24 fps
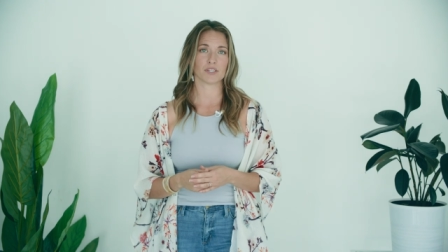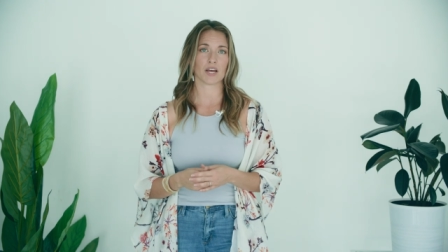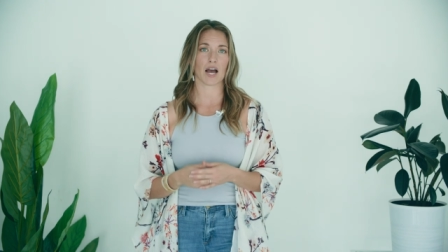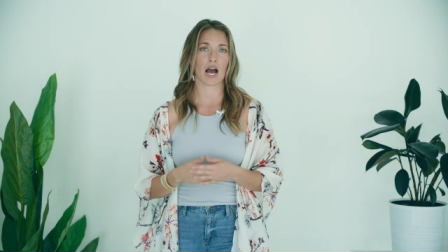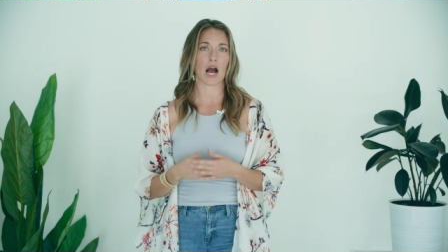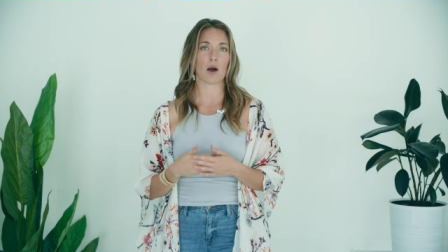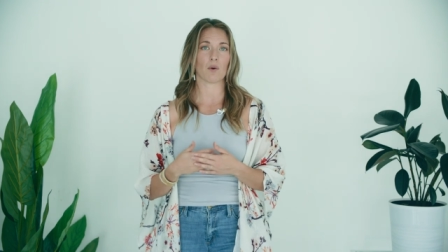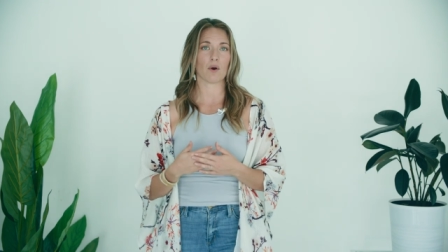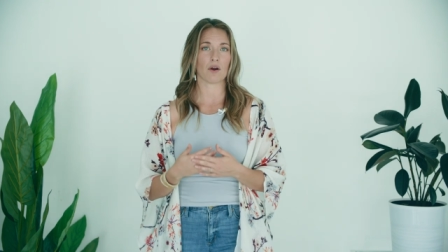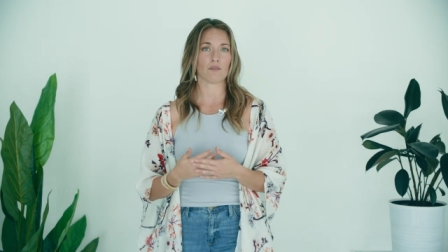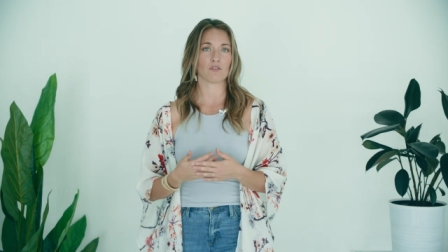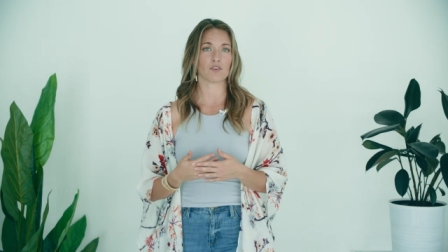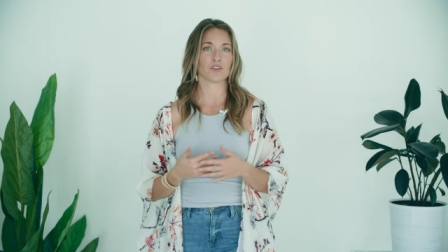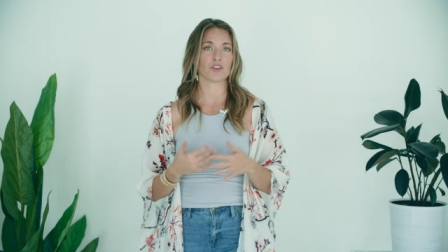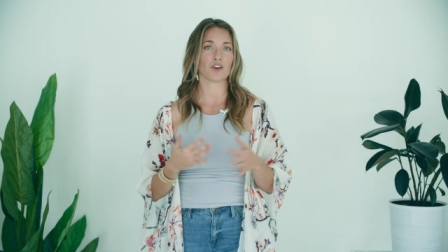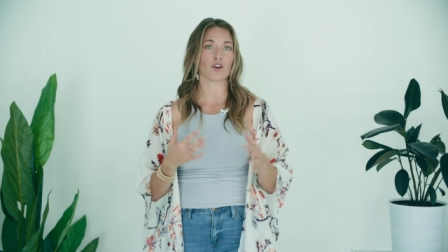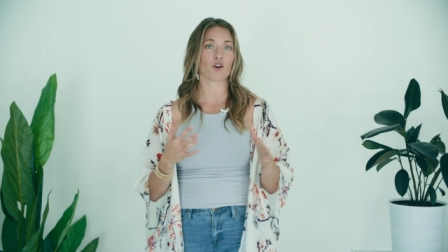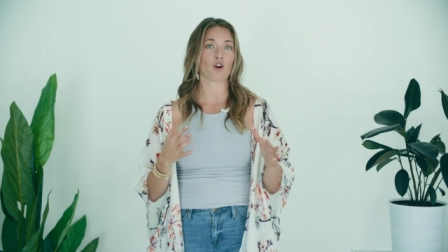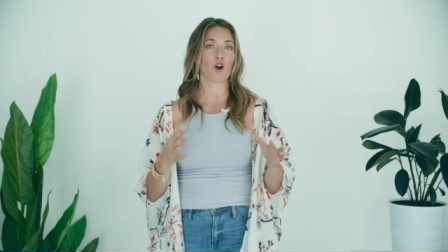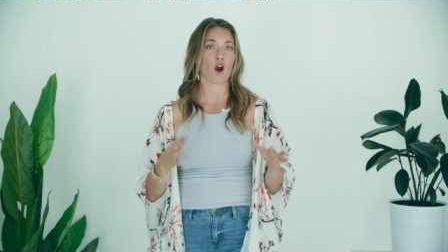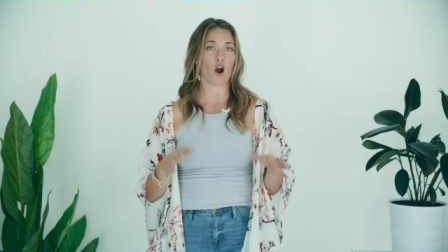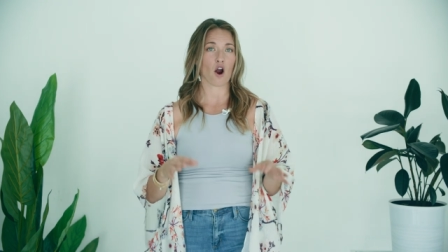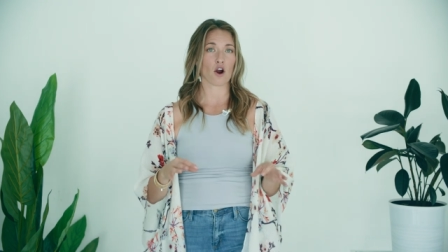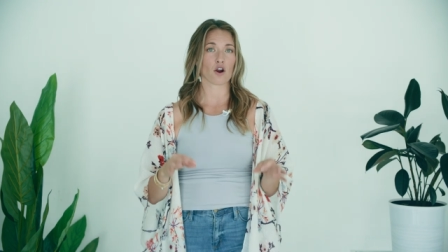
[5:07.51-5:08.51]
However,
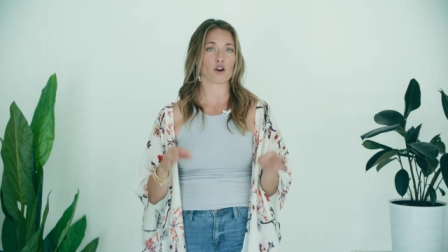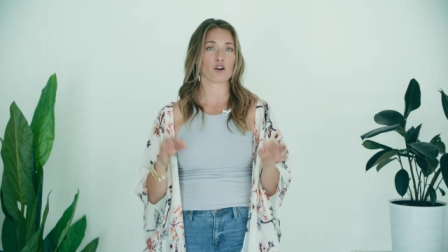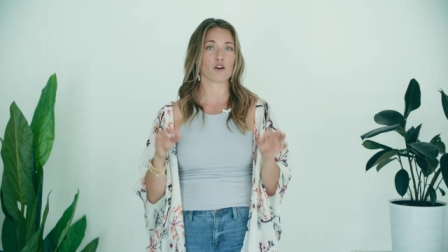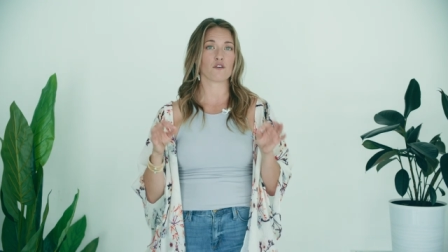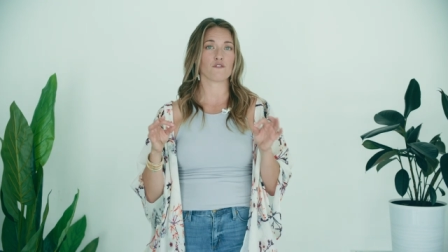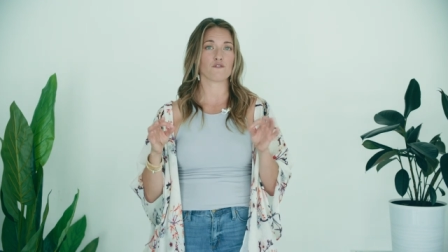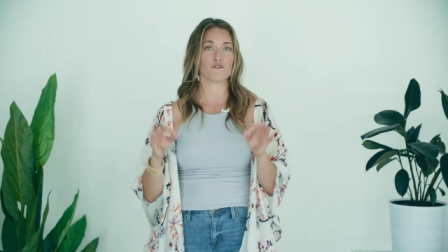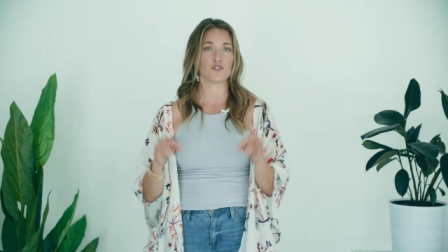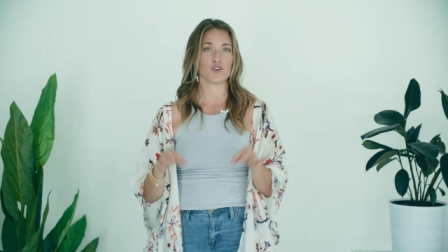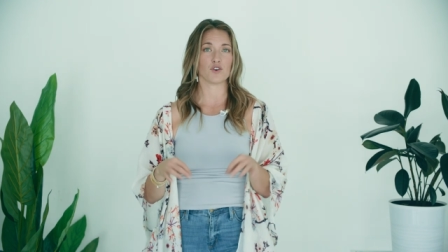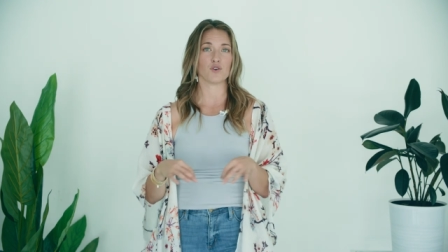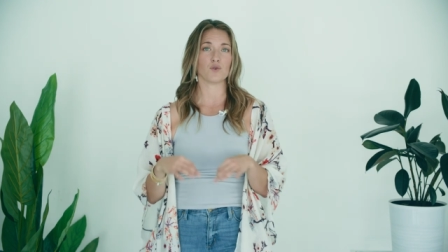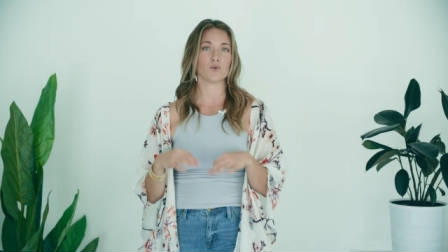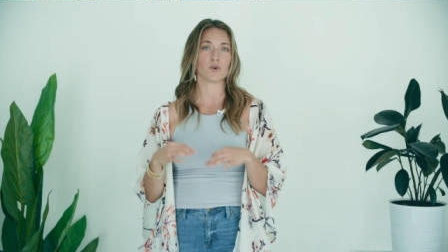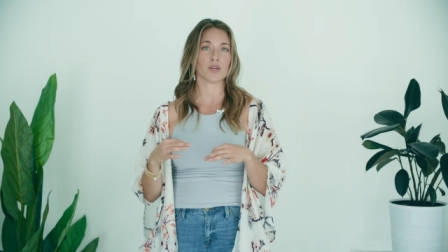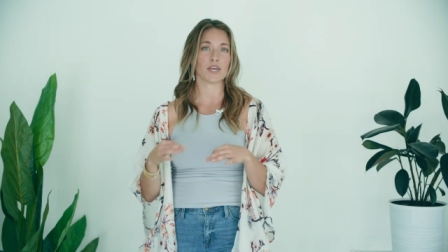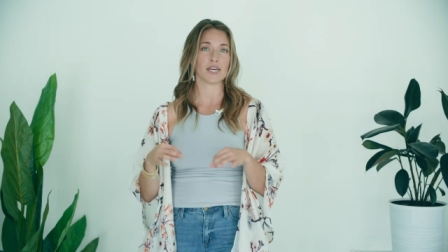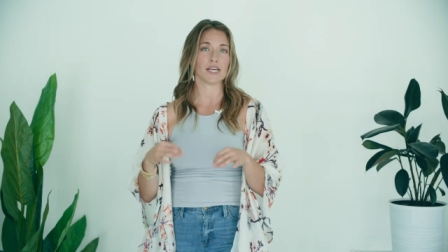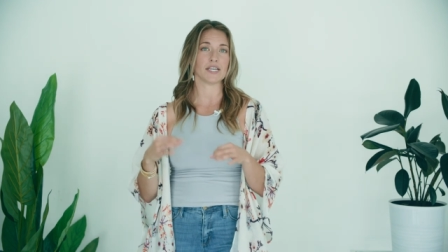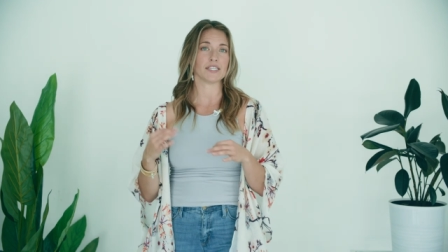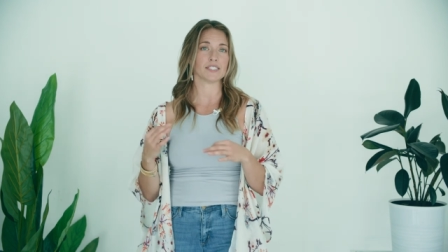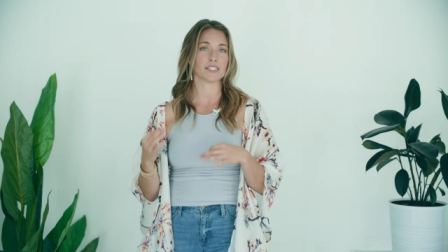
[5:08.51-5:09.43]
there are a few key